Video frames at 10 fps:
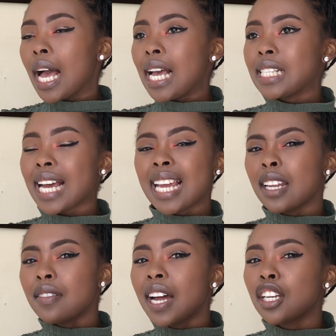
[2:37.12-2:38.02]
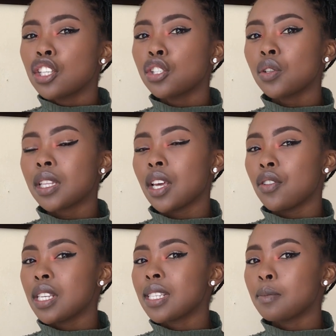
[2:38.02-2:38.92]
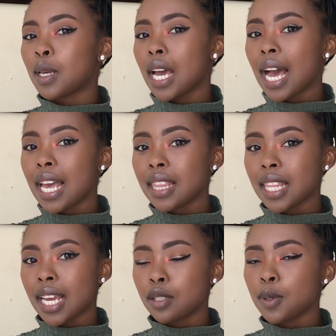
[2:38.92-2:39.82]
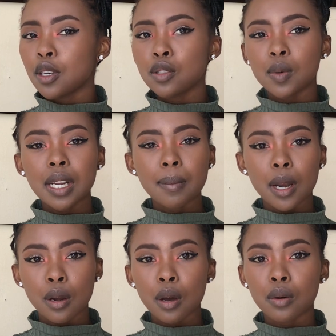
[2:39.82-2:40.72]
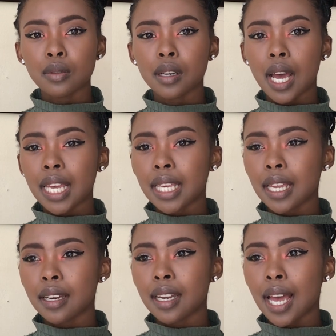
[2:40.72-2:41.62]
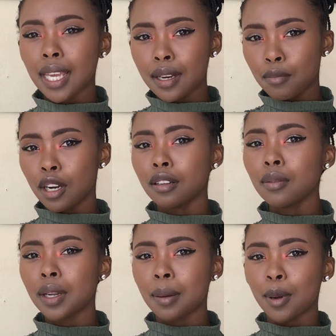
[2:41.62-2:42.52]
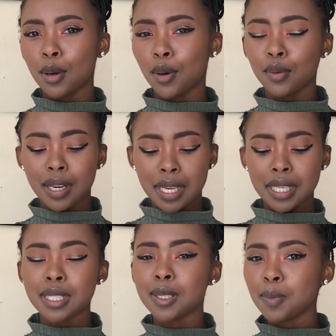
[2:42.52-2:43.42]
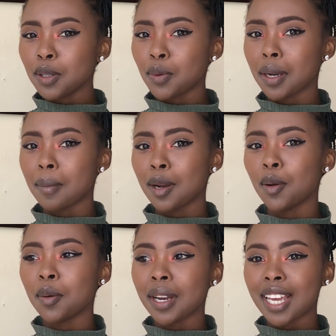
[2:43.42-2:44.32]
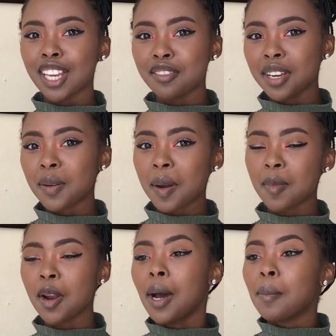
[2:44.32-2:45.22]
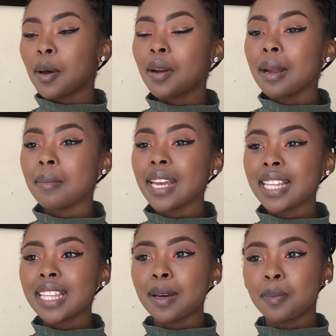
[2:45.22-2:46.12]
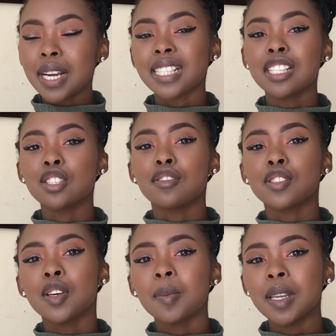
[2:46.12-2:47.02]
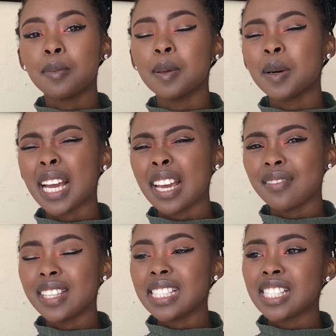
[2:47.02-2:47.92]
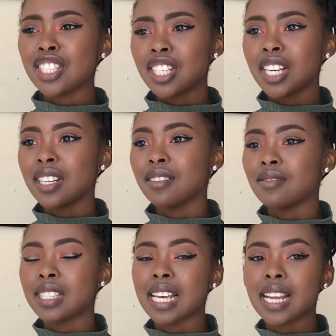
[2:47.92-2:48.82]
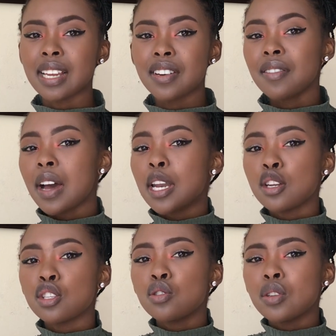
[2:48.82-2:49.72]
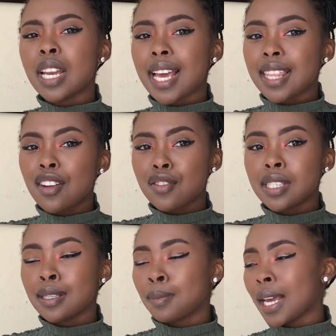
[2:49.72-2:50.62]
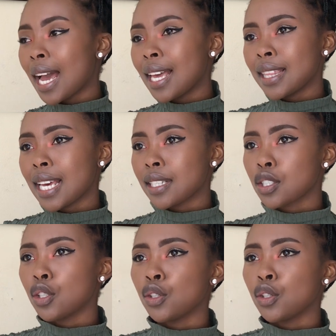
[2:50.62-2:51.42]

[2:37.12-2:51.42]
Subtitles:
and I never understood the reason behind that, because when I'm alone, I can model when I'm alone, I can speak when I'm alone, I can read when I'm alone, but when I'm in the presence of so many people, I have these nerves, and I never understood like the reason behind that.